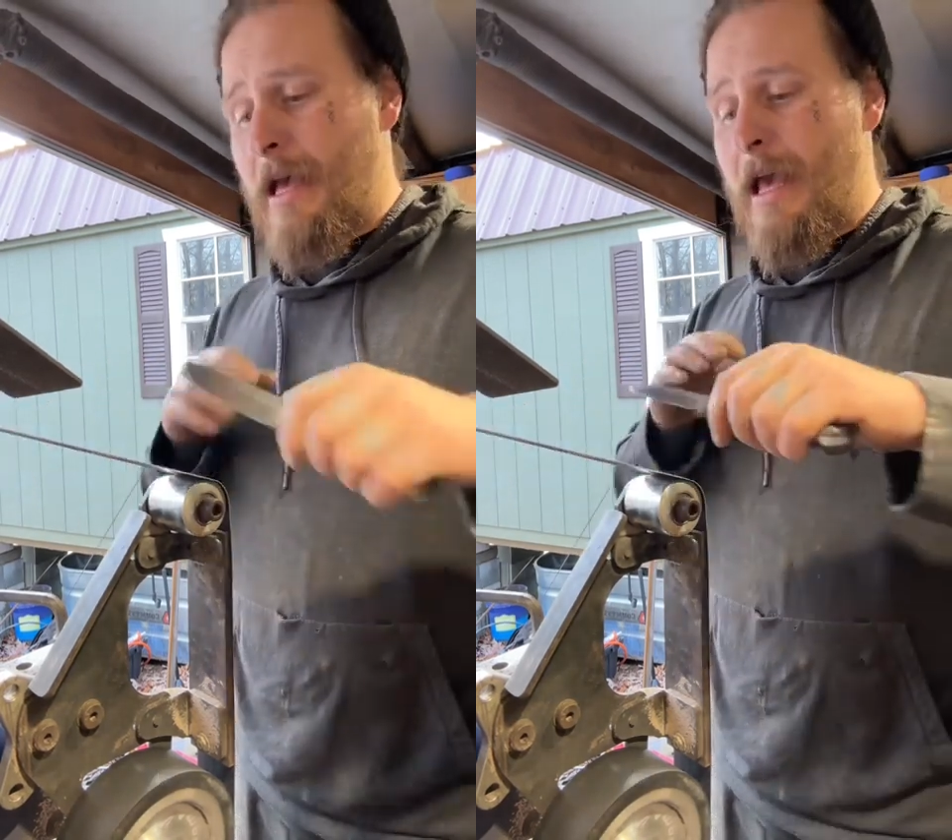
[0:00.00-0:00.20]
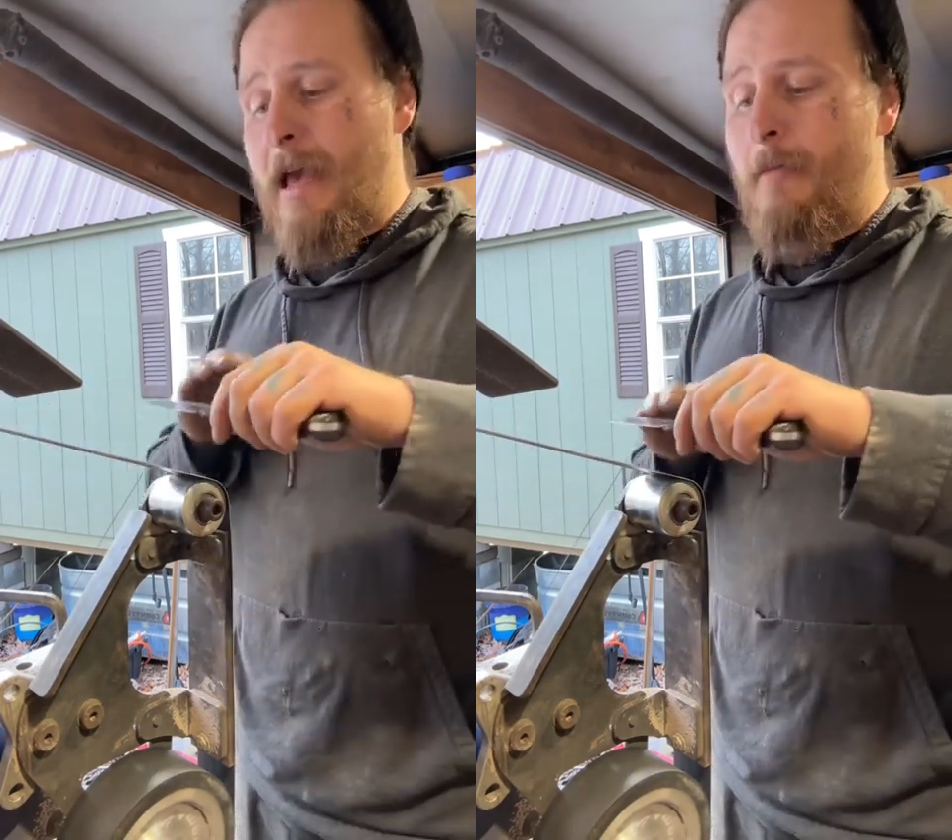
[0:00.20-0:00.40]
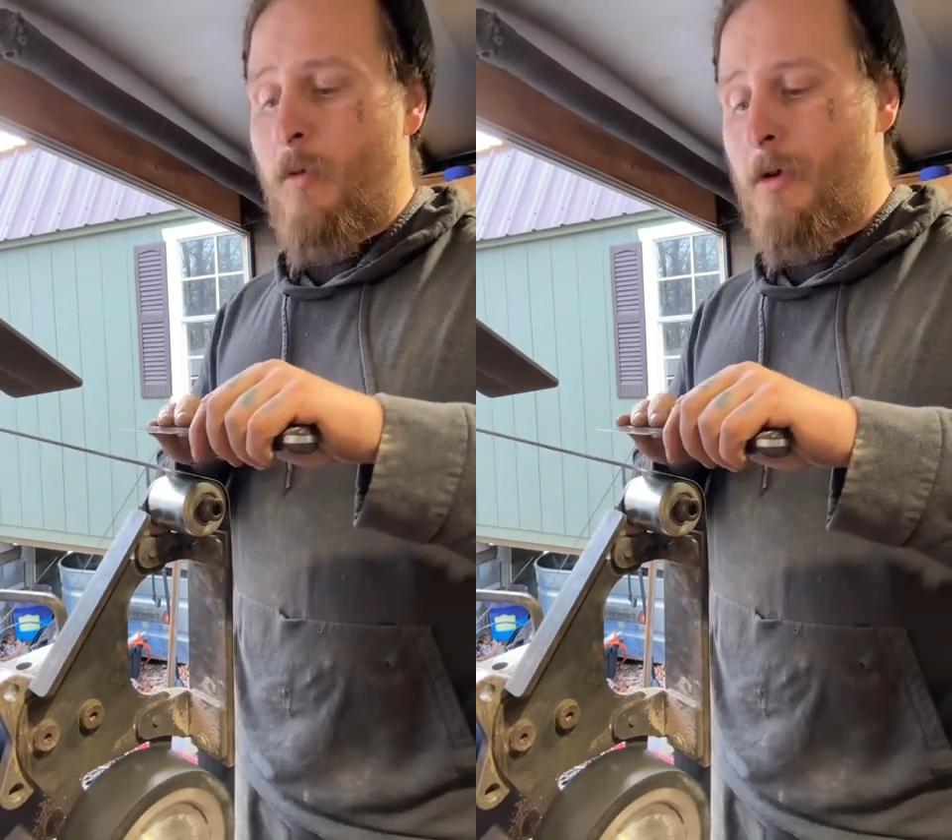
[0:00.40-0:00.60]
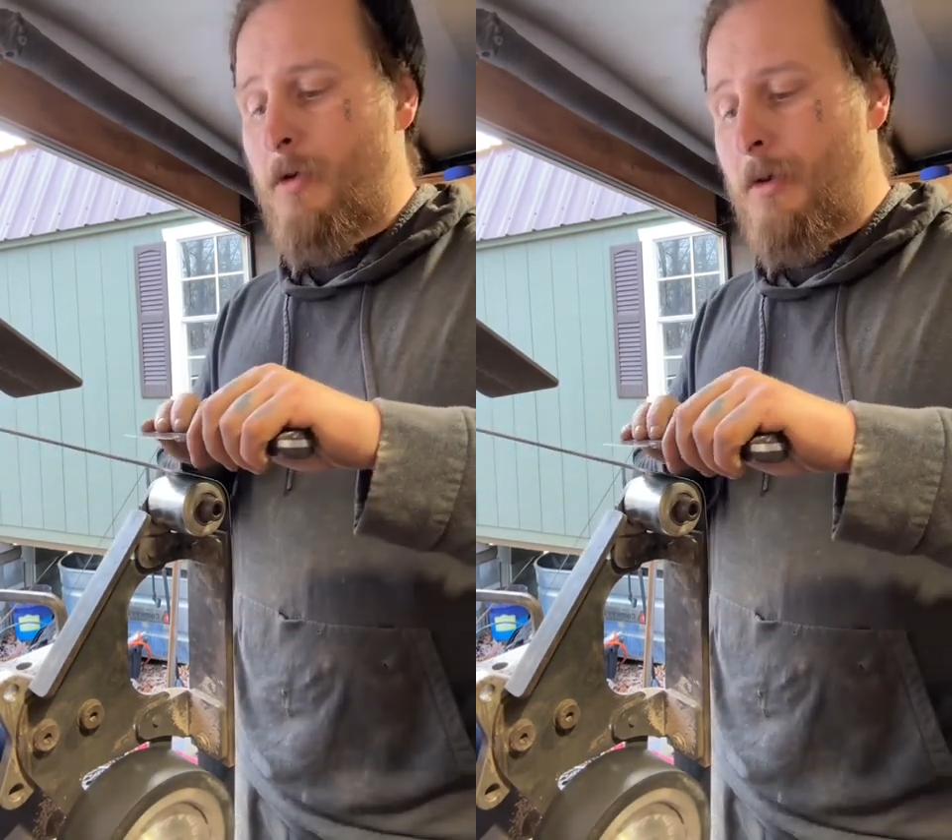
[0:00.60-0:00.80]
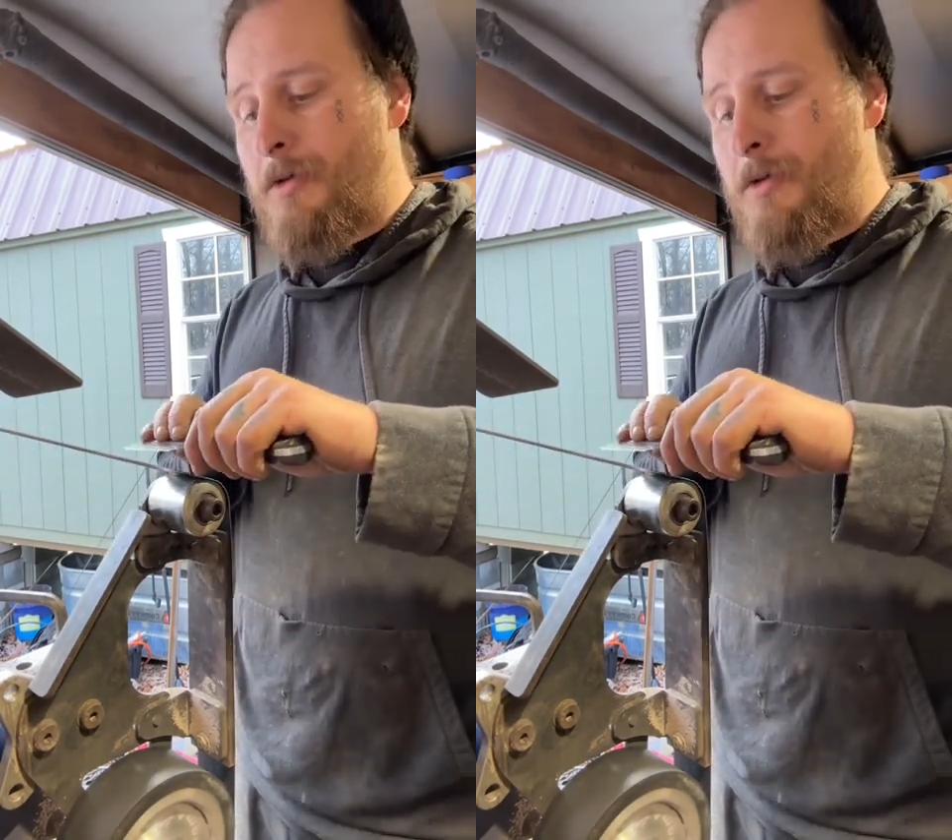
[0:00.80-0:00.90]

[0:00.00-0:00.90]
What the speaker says: and we're going to